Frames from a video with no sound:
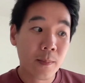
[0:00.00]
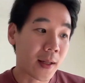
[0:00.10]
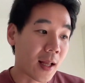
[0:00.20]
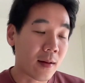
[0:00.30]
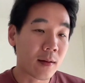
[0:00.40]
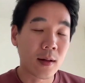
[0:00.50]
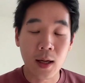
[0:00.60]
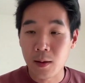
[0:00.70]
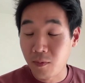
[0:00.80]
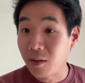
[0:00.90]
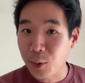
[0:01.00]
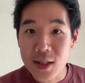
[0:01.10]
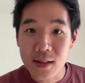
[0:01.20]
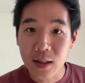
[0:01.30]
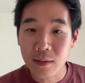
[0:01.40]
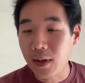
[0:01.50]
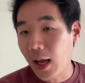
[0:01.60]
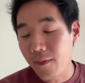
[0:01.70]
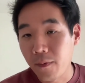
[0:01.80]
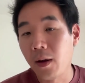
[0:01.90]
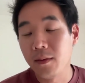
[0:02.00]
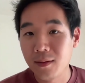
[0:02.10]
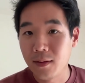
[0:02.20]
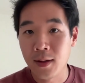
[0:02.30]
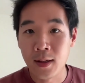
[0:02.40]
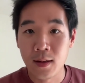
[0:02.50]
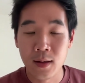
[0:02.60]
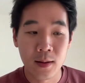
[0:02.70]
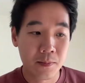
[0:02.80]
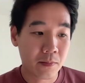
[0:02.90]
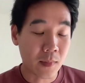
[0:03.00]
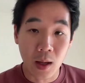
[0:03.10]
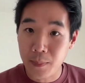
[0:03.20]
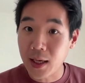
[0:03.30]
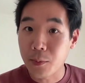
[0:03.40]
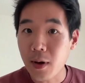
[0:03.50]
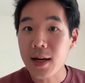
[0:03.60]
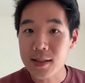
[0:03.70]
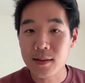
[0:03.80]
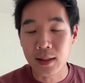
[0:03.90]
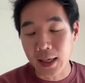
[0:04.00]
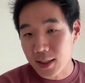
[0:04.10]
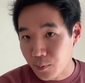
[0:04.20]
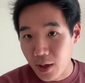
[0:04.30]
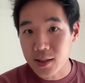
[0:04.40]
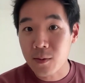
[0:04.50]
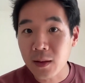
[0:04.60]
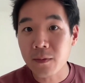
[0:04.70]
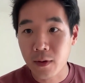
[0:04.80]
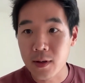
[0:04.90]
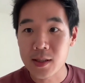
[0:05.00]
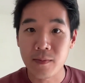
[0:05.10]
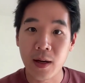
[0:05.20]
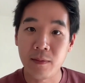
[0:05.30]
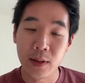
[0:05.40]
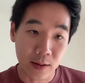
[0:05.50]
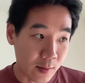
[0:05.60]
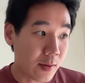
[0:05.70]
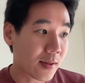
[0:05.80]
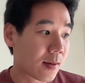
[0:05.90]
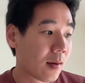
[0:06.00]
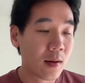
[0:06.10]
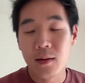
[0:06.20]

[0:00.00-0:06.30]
but then very recently we have won a bigger prize, the X Prize Rainforest, where we used